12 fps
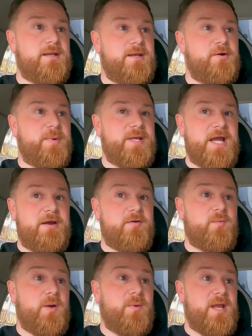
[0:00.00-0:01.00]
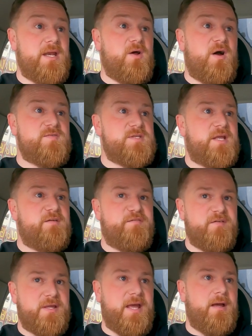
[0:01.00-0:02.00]
and a little bit carried away with their lives, and they
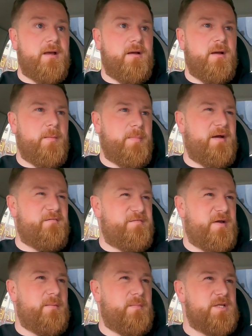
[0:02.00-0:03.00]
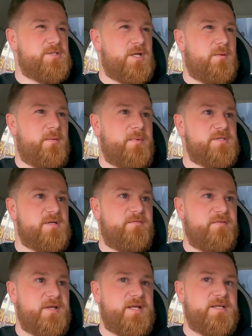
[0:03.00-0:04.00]
forget about family. Do you know yeah. what I mean? So I think